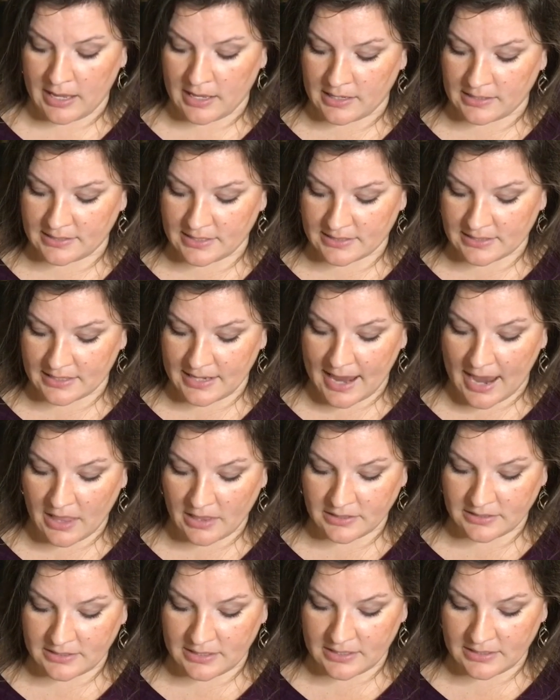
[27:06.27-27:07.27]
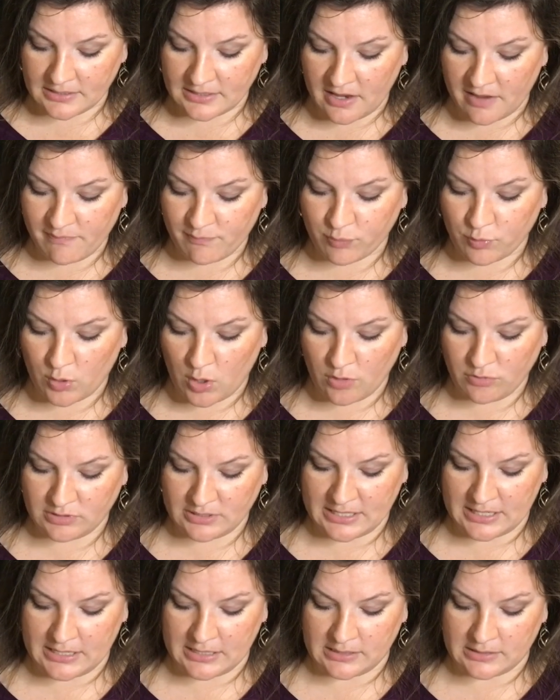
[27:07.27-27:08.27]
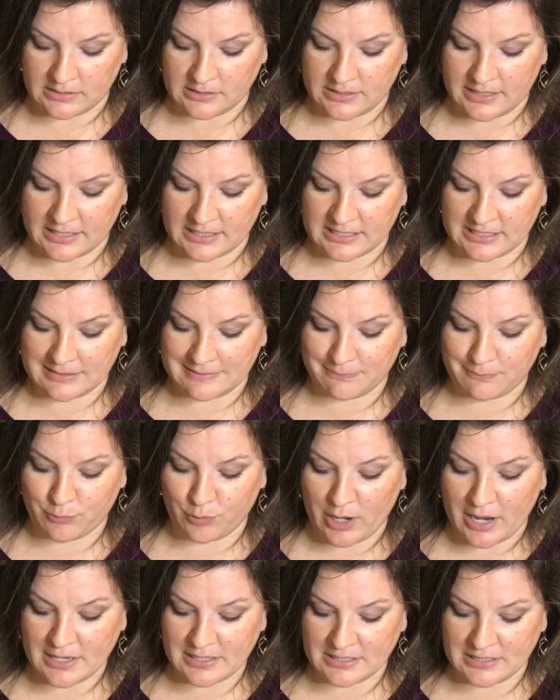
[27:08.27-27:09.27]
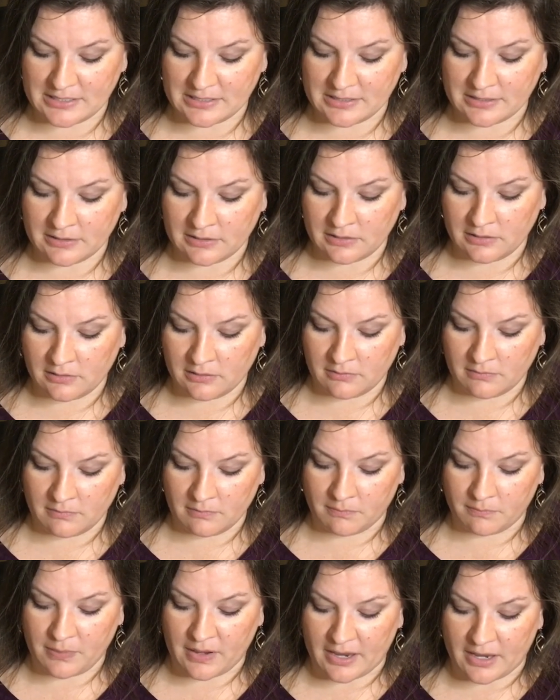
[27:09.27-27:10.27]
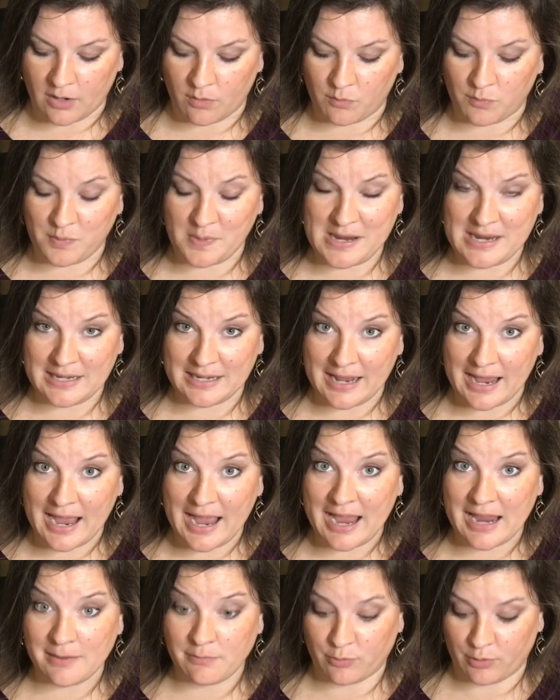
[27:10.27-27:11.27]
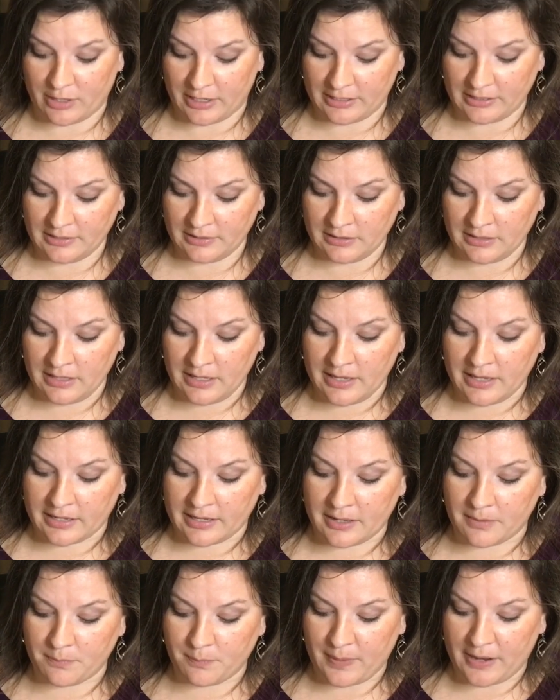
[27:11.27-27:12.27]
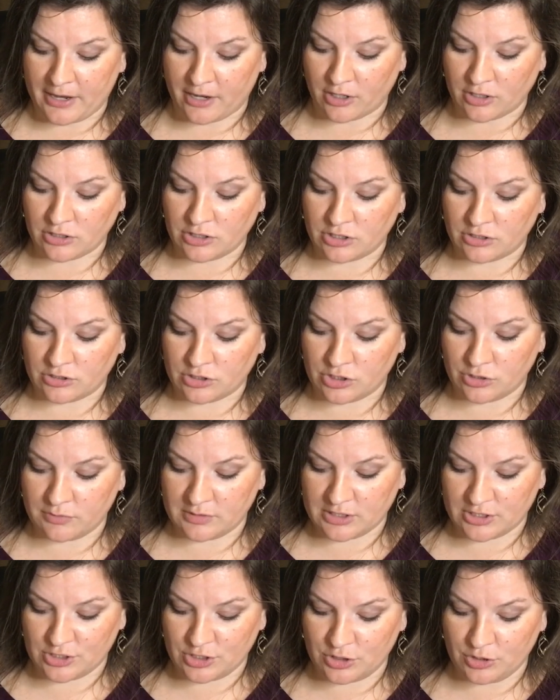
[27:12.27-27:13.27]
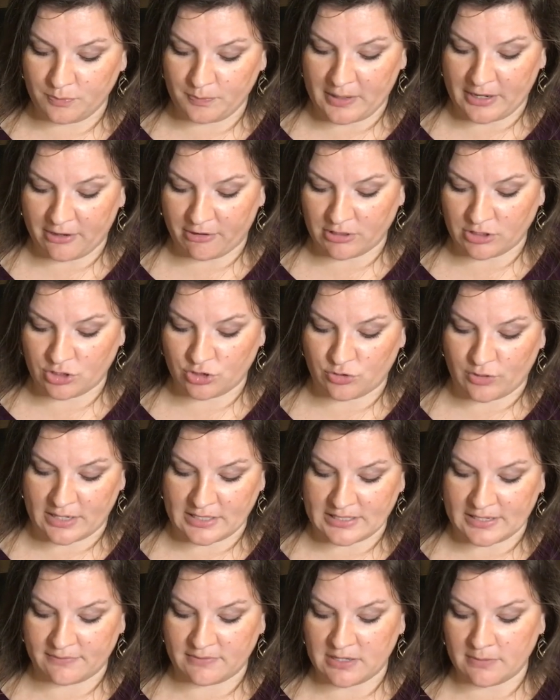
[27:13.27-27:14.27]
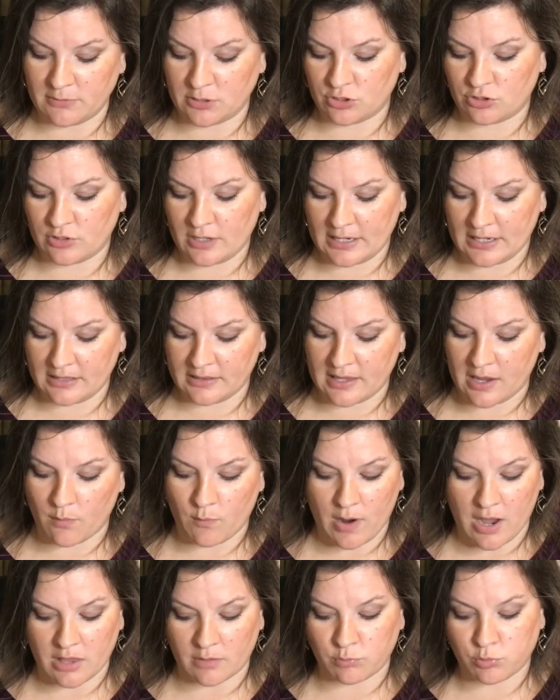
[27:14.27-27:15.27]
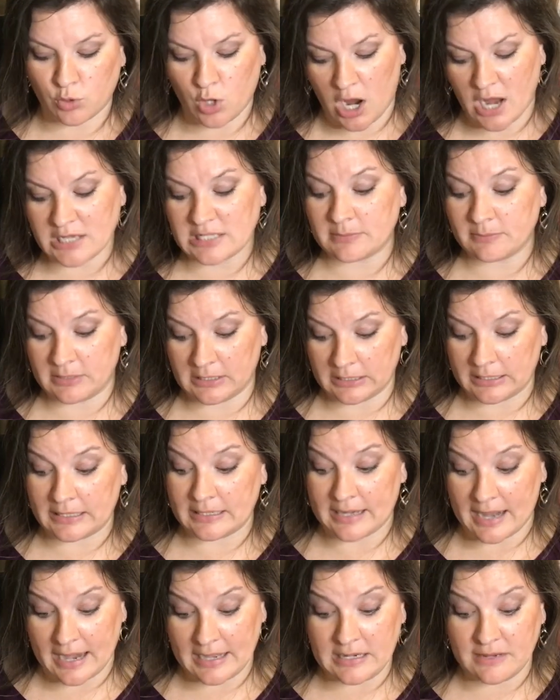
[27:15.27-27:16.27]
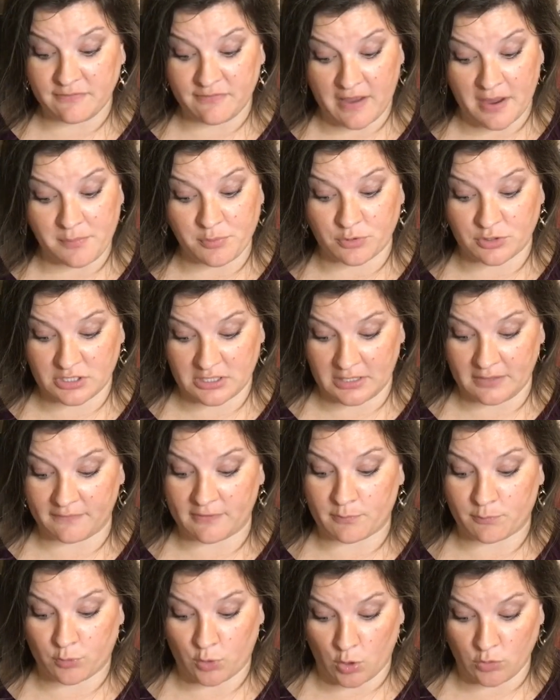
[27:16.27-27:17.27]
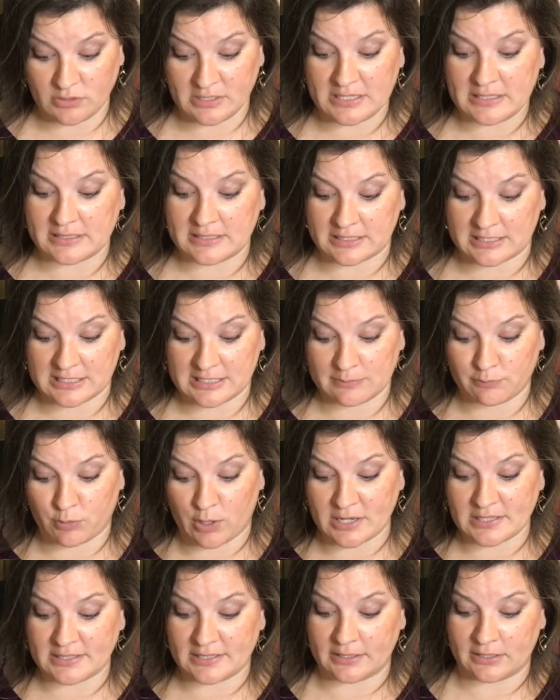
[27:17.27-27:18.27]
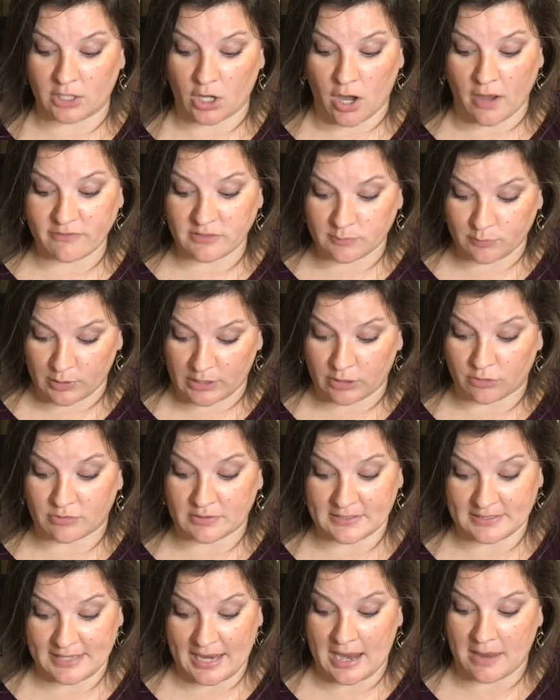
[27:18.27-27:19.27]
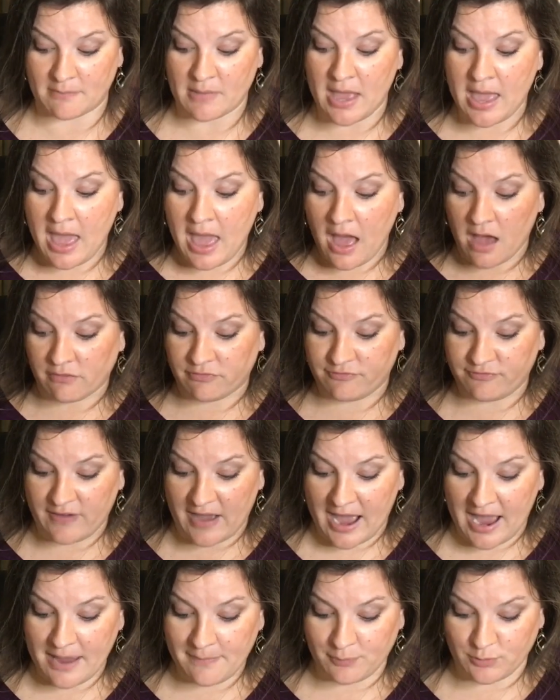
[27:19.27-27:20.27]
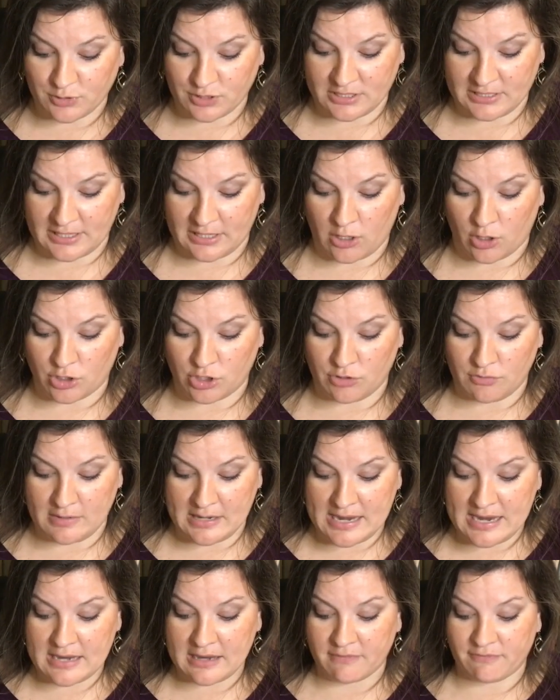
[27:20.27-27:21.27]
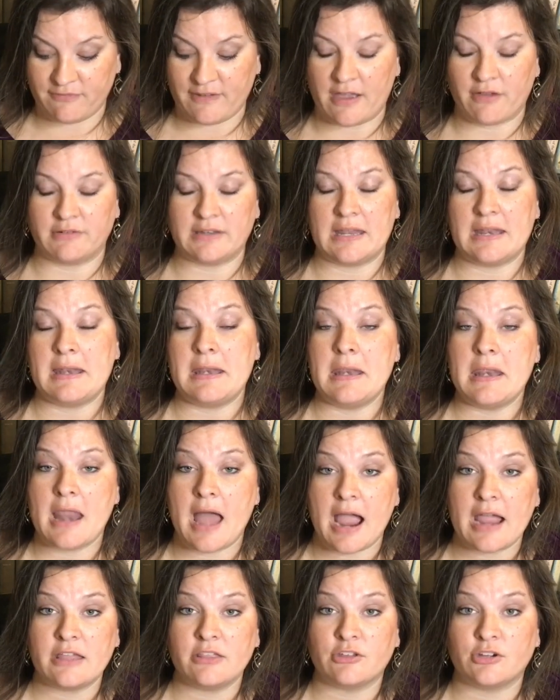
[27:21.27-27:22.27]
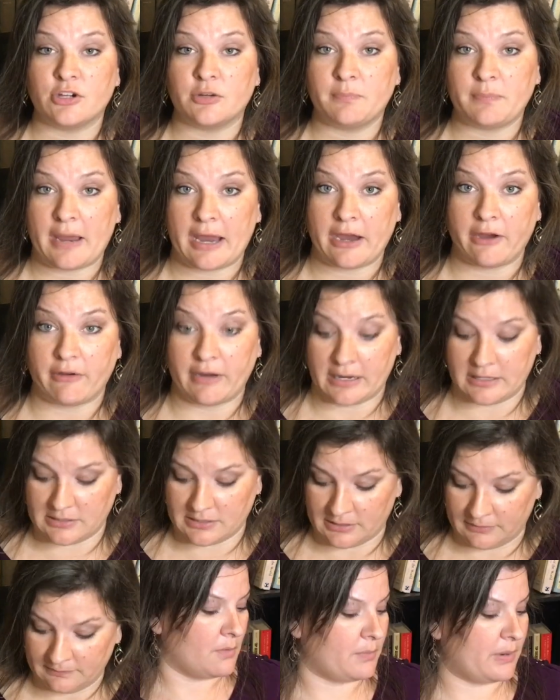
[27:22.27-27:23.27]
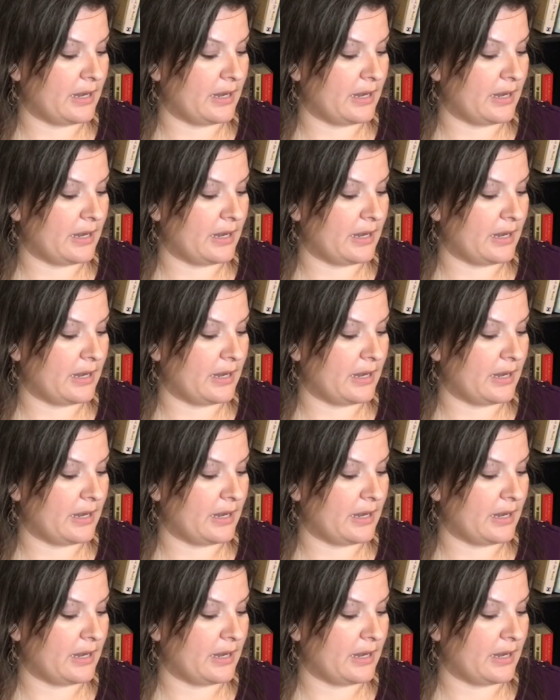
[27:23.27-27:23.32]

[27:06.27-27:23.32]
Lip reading: He says, "Analysis of proteins expressed by a wheat hybrid compared to its two parent strains have demonstrated that while approximately 95% of the proteins expressed in the offspring are the same, 5% are unique, found in neither parent."